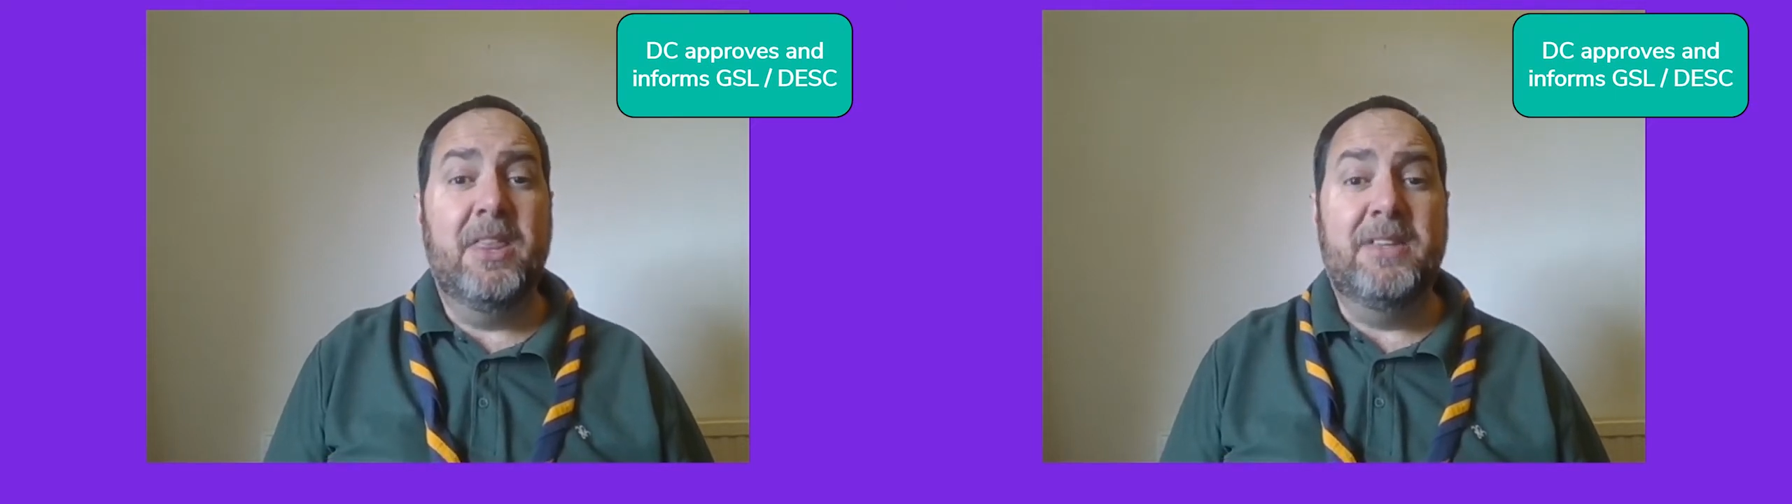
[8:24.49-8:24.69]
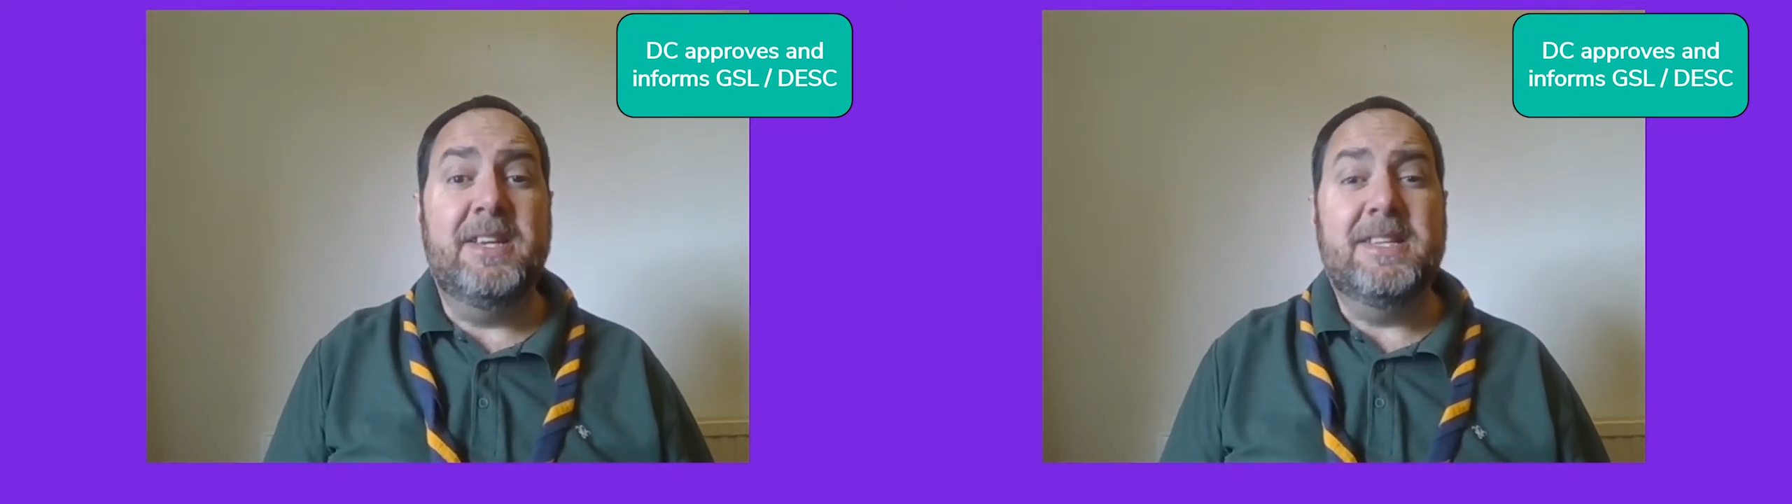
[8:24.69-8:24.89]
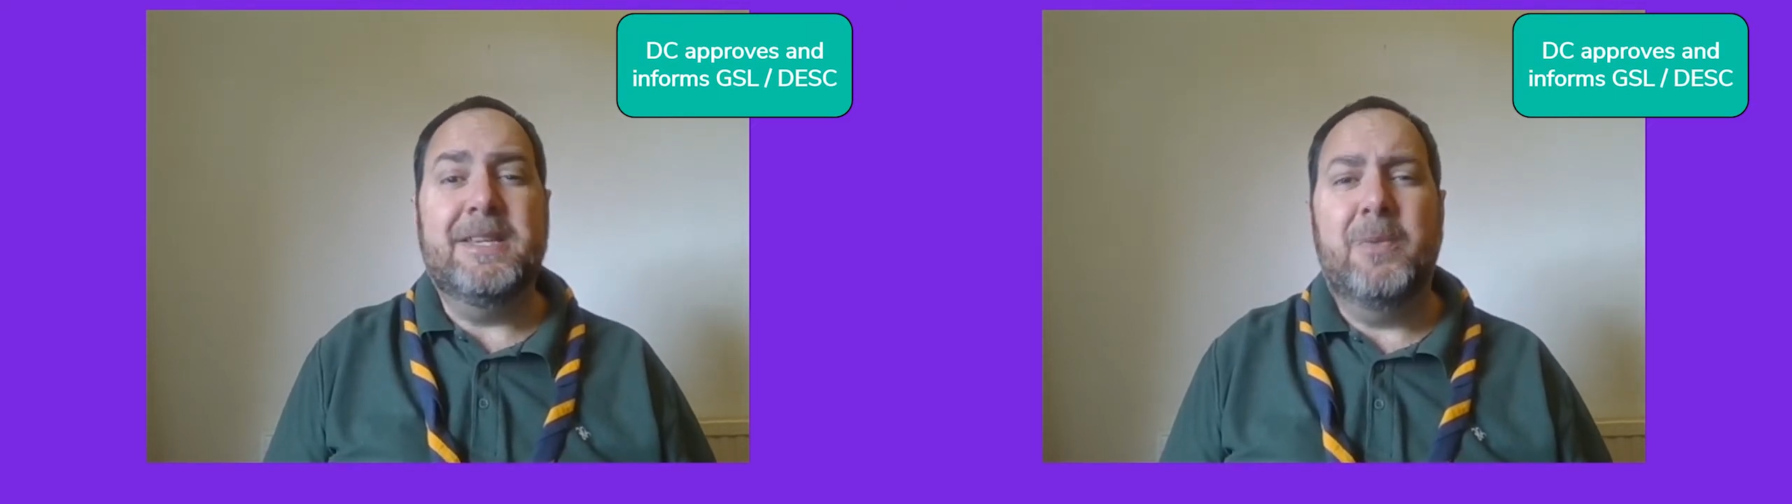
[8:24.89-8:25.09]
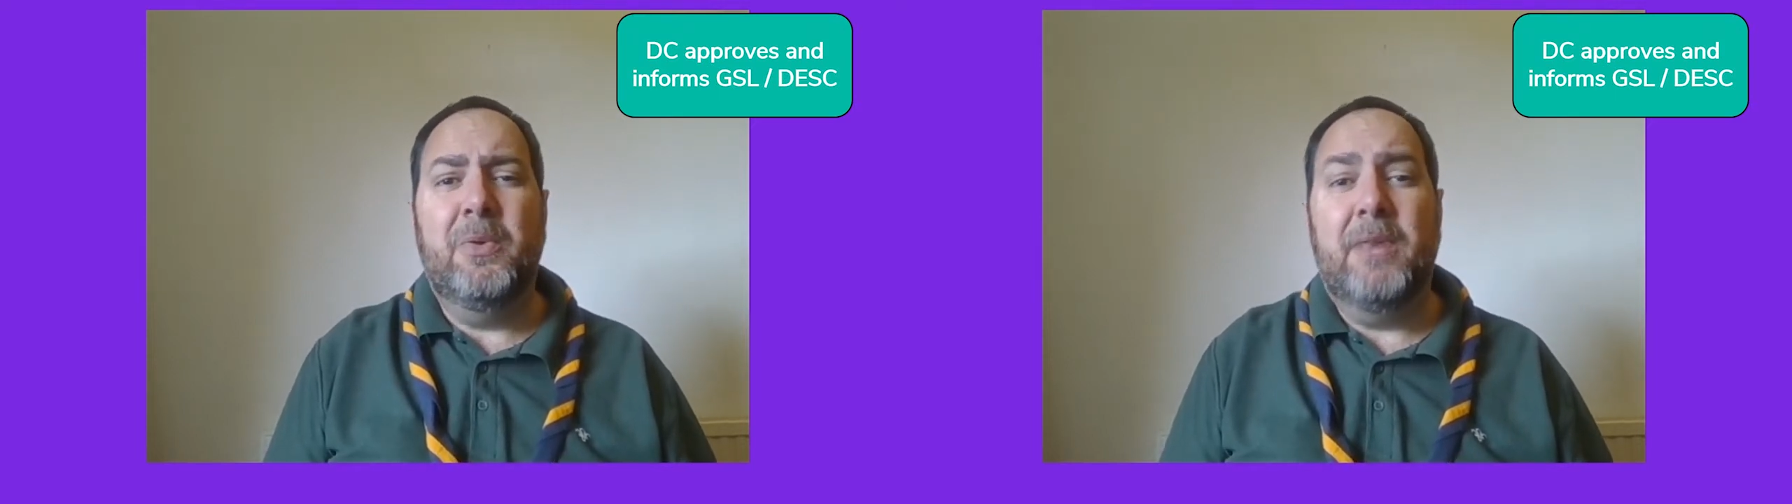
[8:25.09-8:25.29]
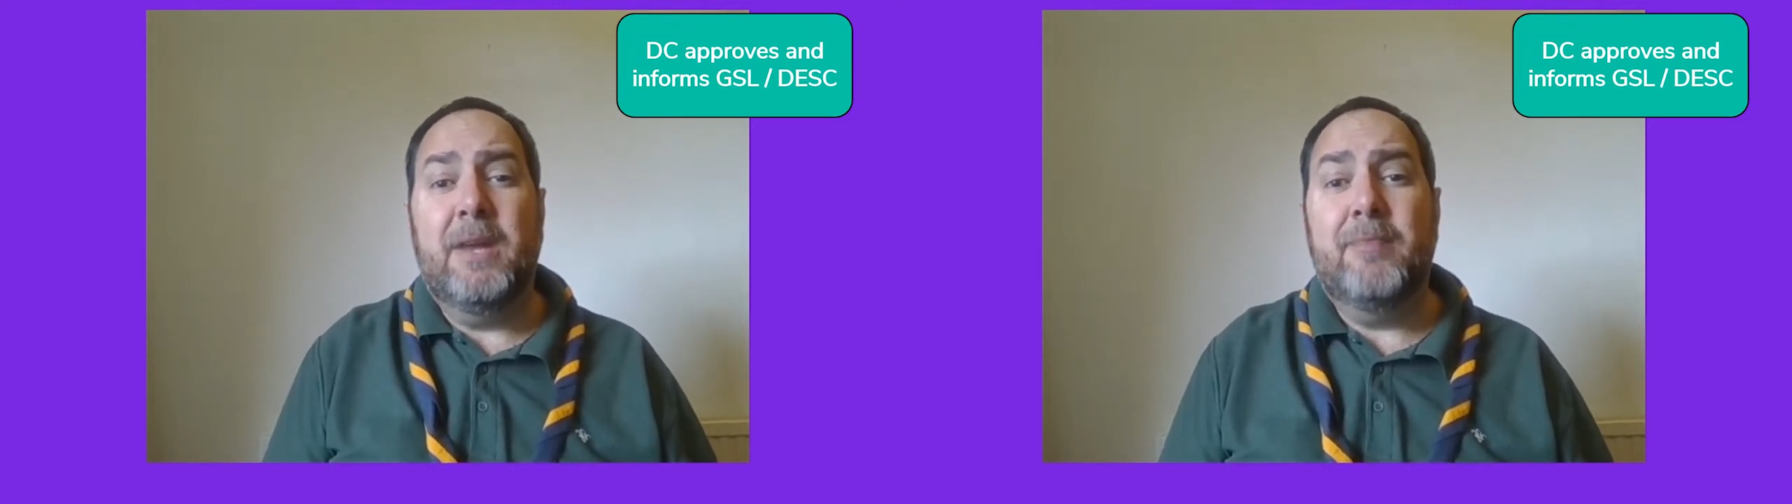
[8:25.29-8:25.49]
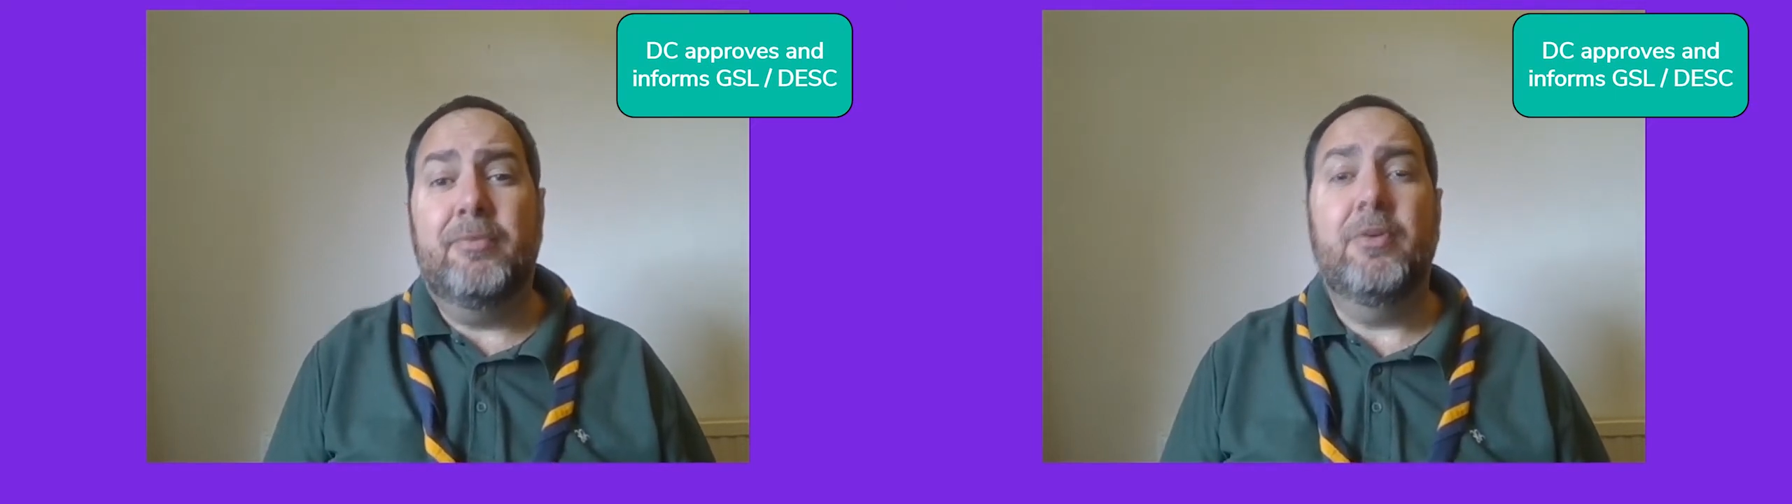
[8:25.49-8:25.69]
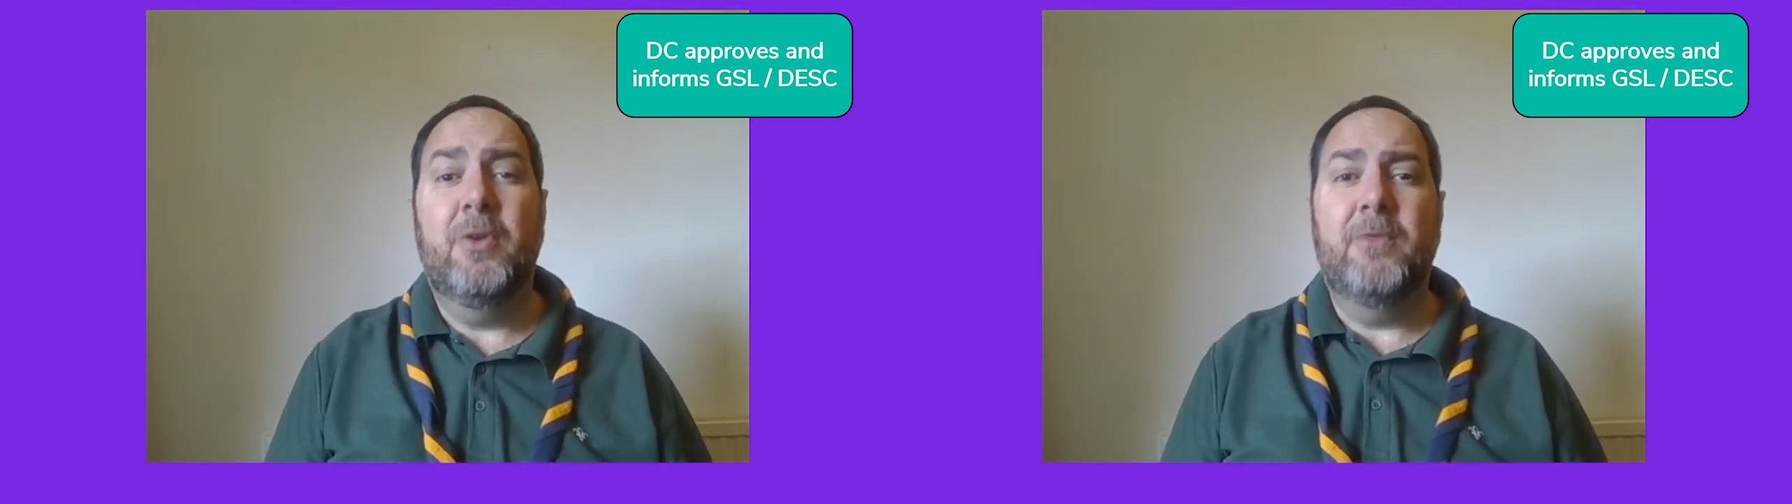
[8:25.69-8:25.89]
DC will then approve